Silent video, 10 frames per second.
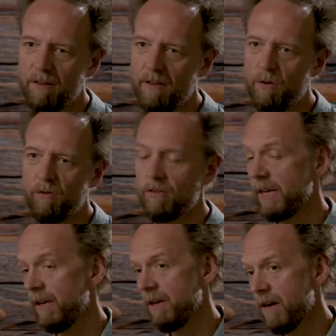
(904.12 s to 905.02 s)
If you
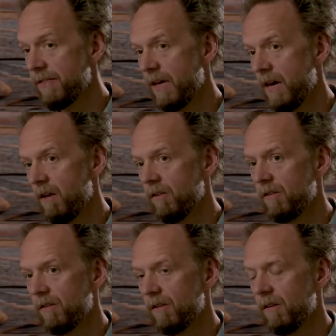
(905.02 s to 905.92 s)
study nothing
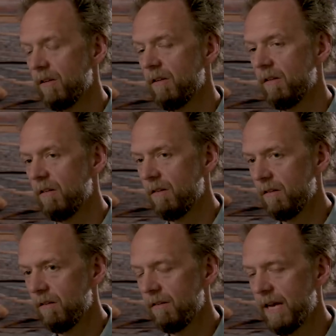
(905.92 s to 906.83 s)
else,
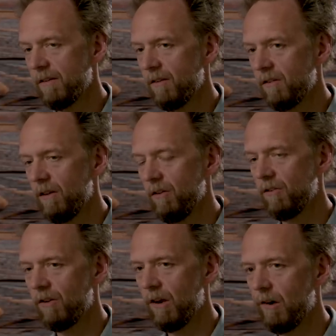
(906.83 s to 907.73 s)
that's the skill
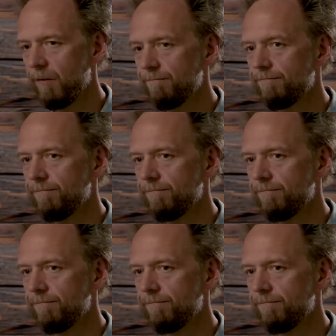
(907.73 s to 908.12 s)
you should learn.